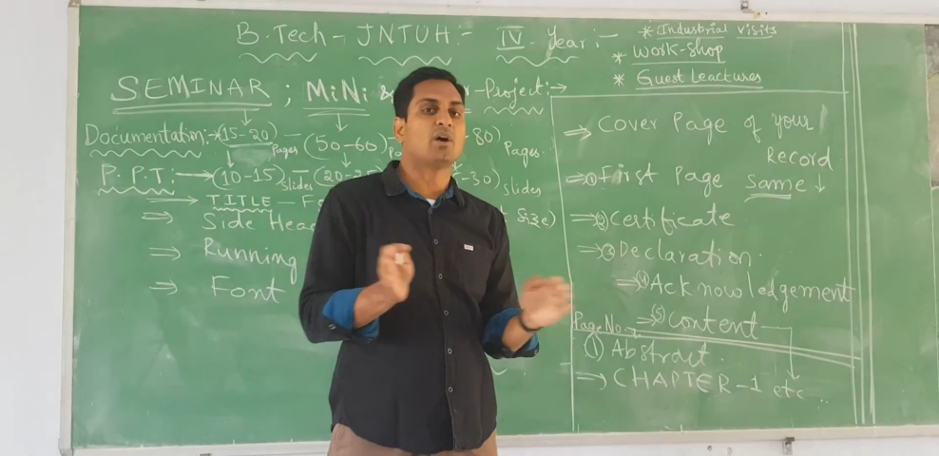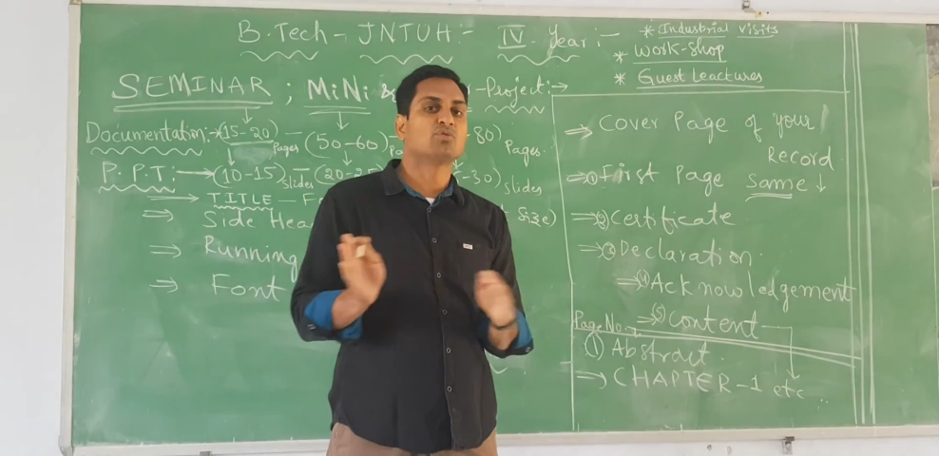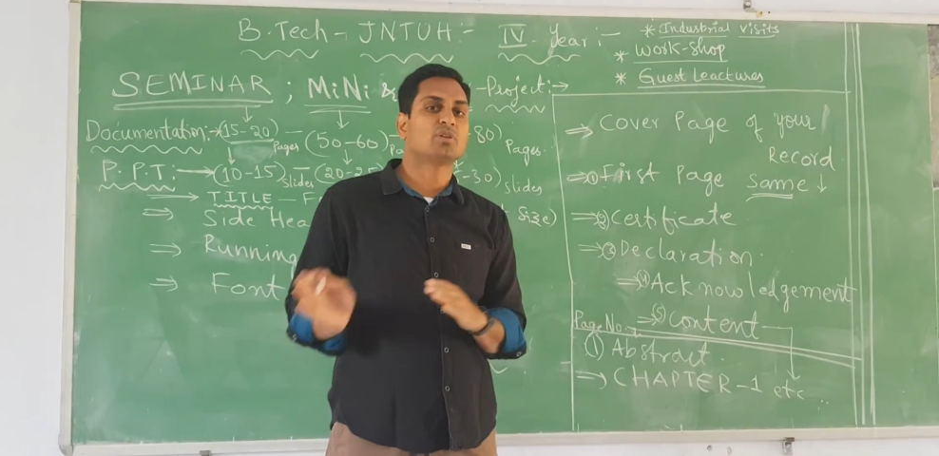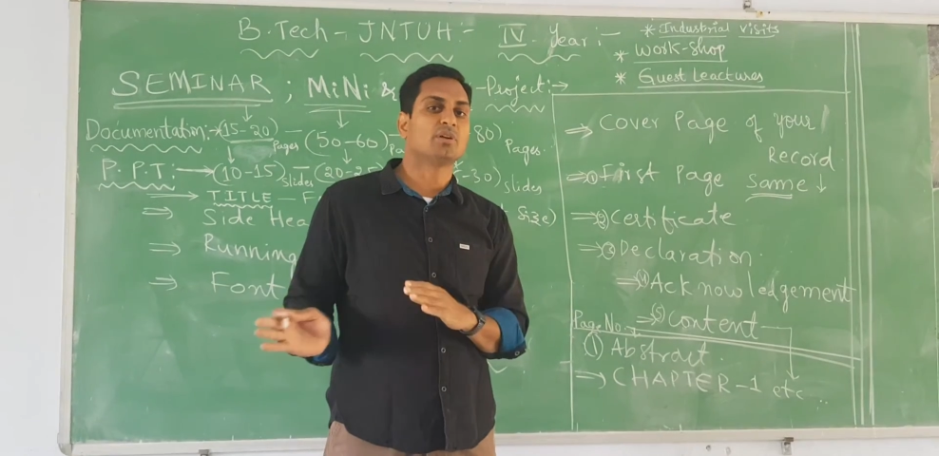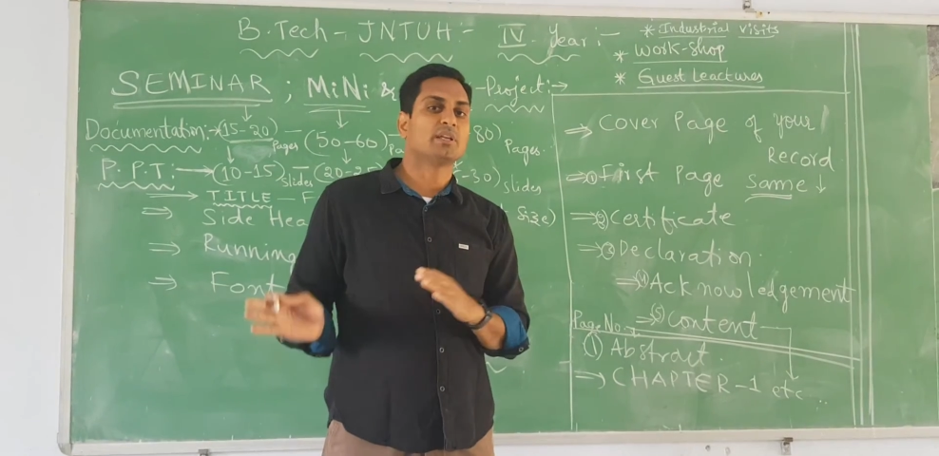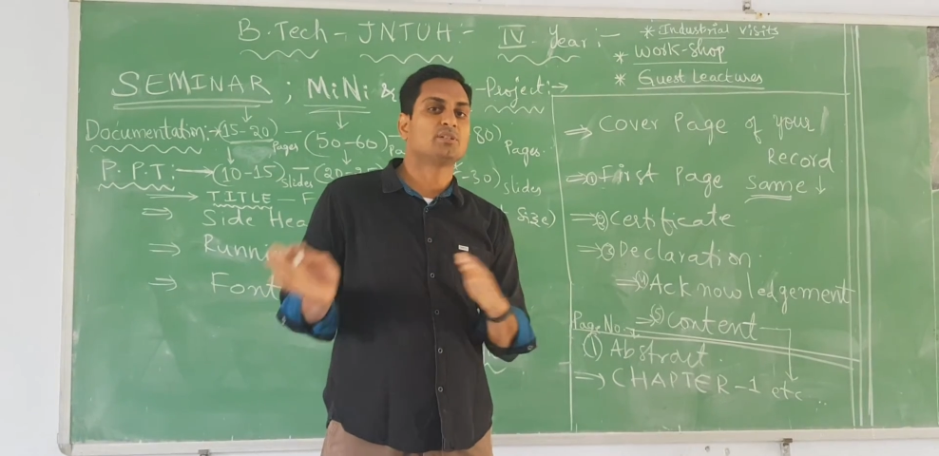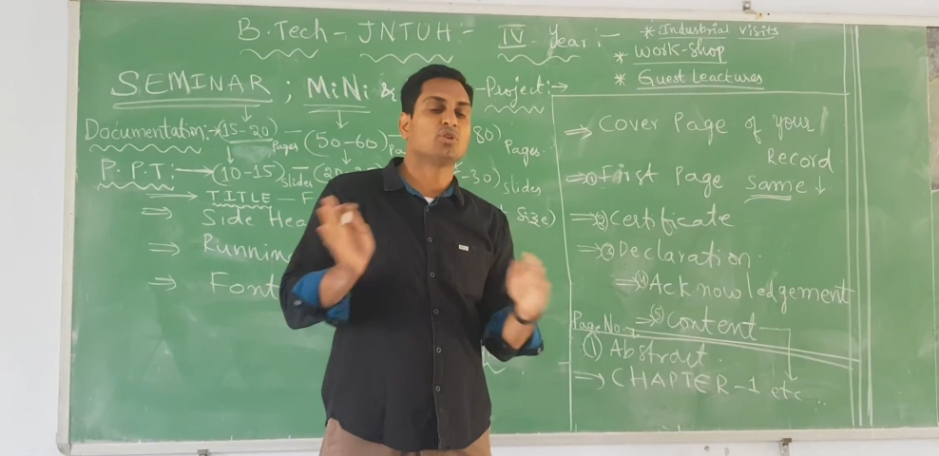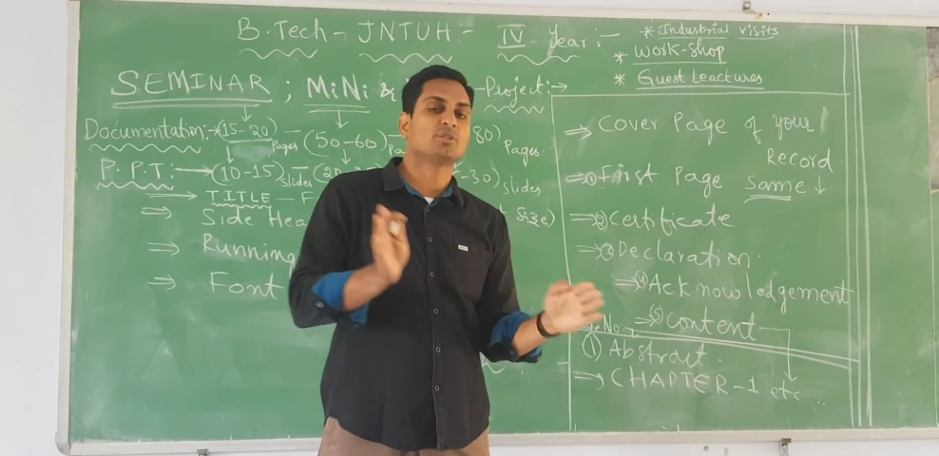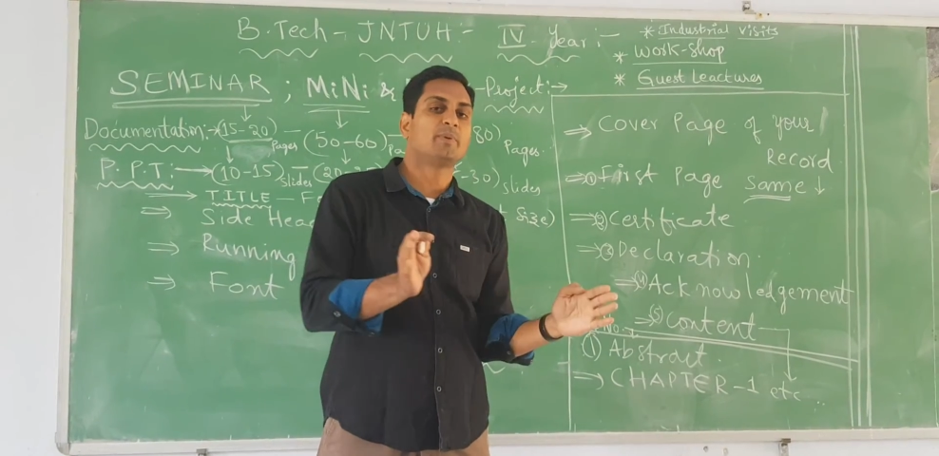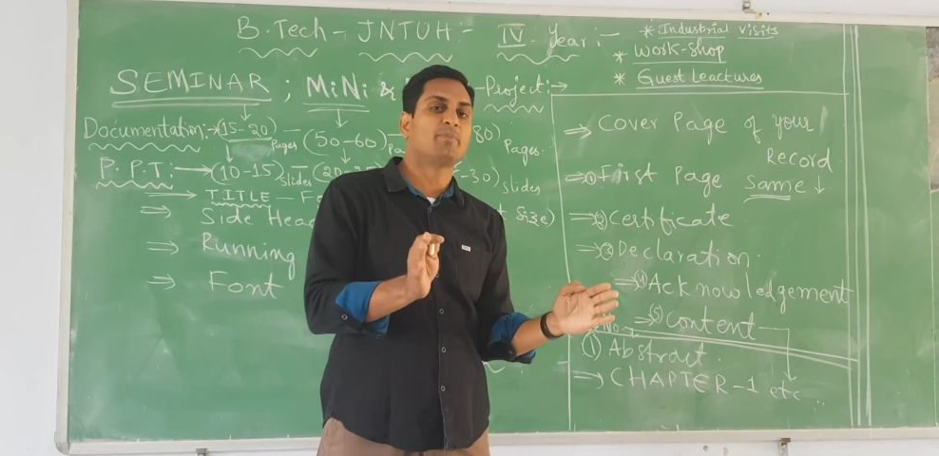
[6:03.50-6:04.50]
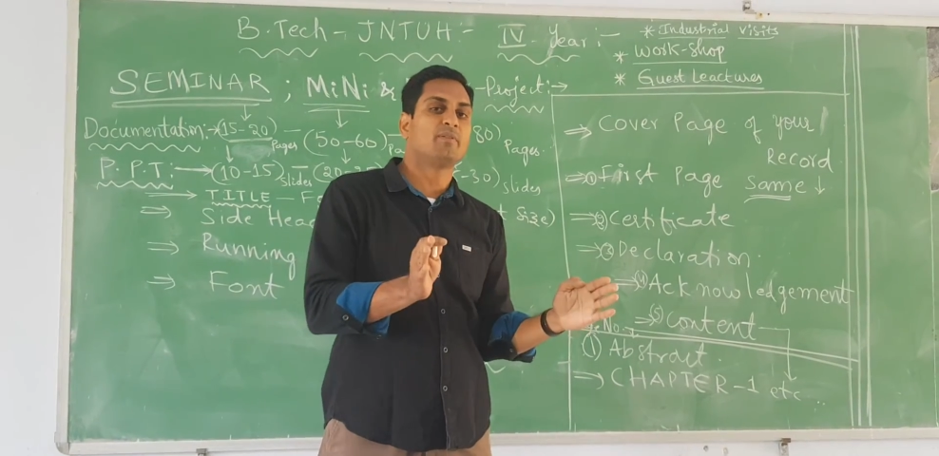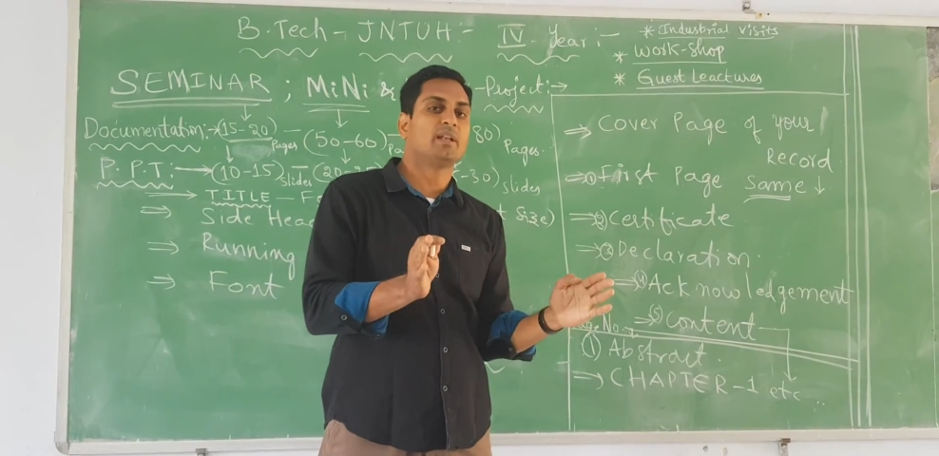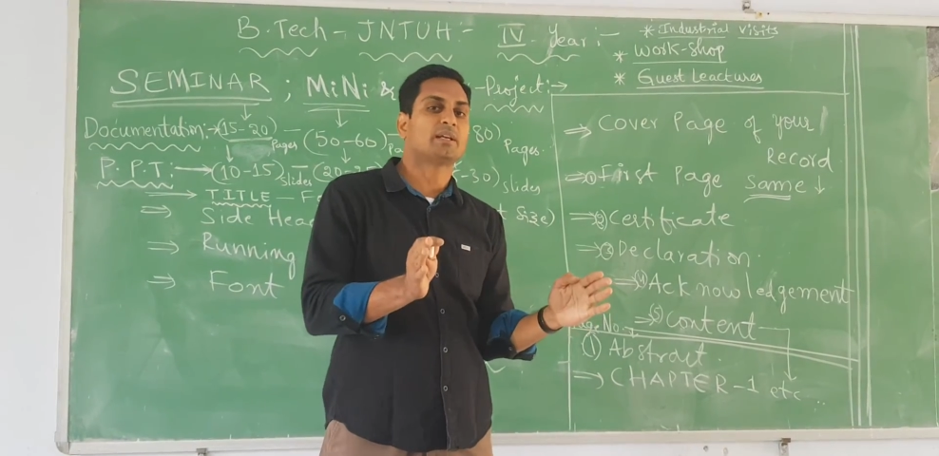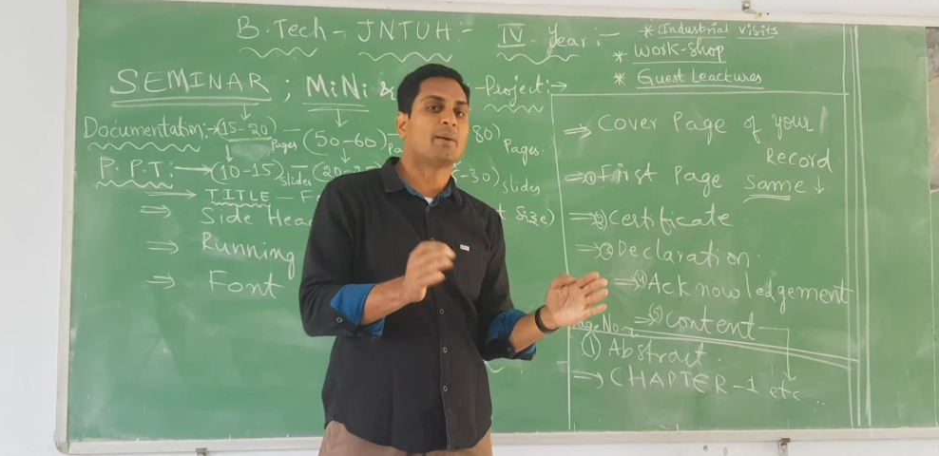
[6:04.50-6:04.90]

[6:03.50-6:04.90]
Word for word: outside resource people will